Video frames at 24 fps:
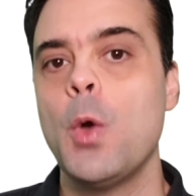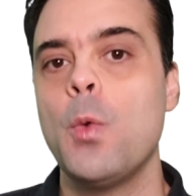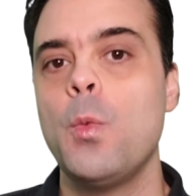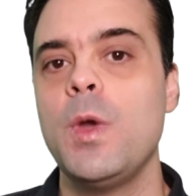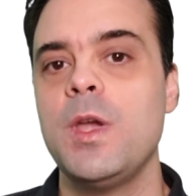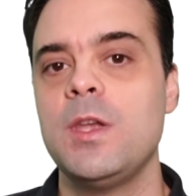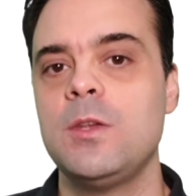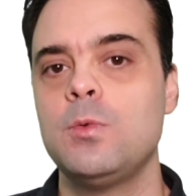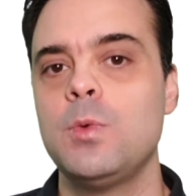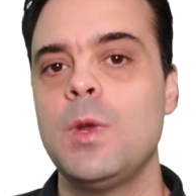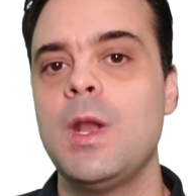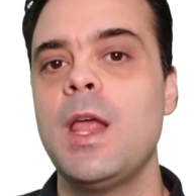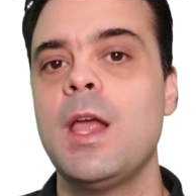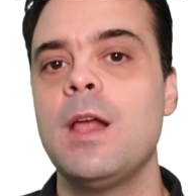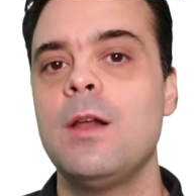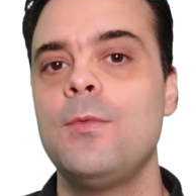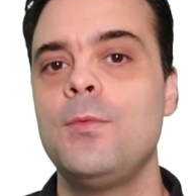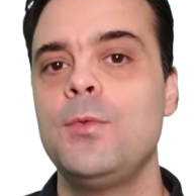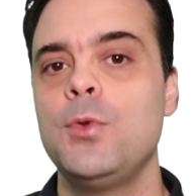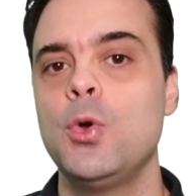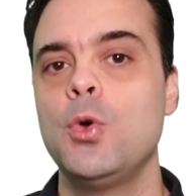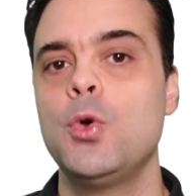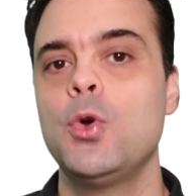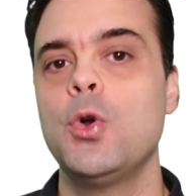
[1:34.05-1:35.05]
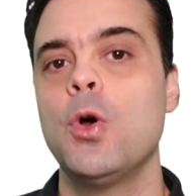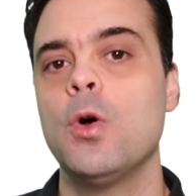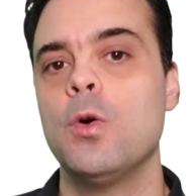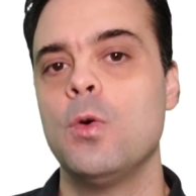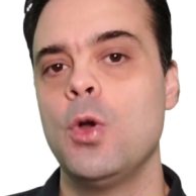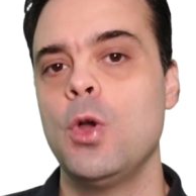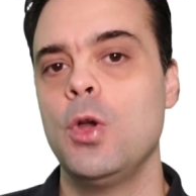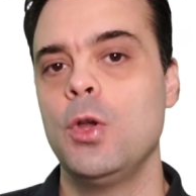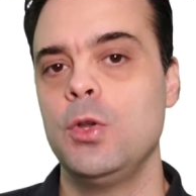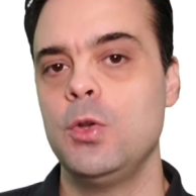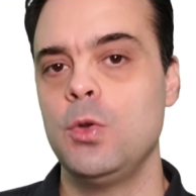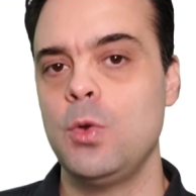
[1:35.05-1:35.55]
which will help you
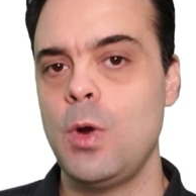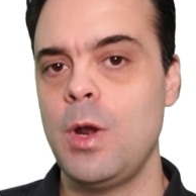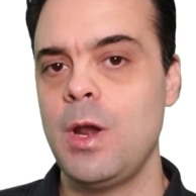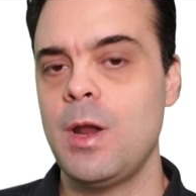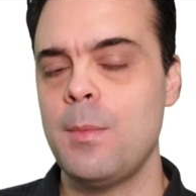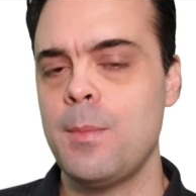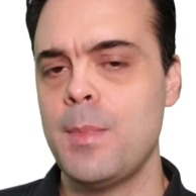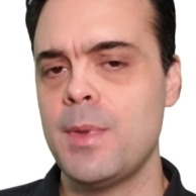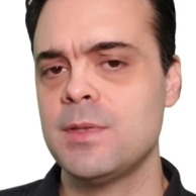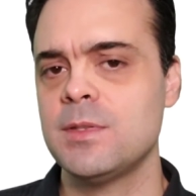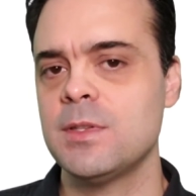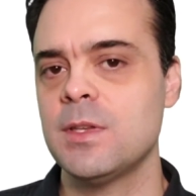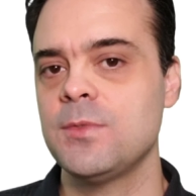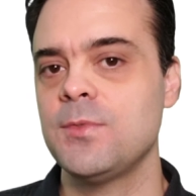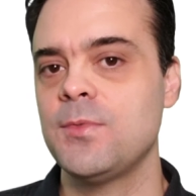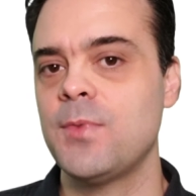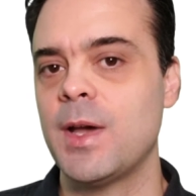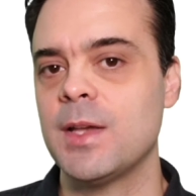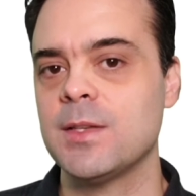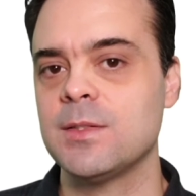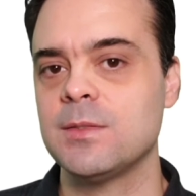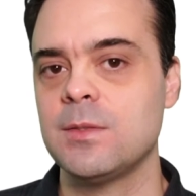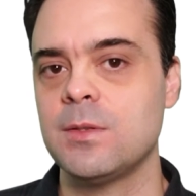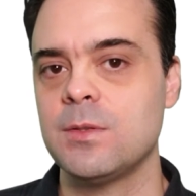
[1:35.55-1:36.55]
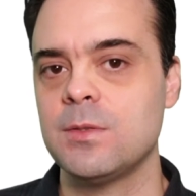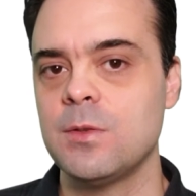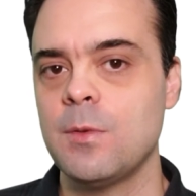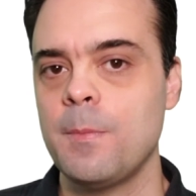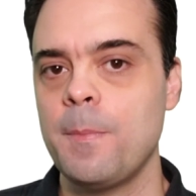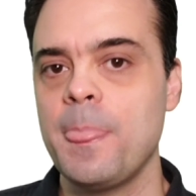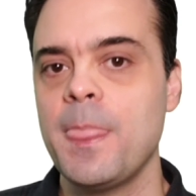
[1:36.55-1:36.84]
grow your online business faster.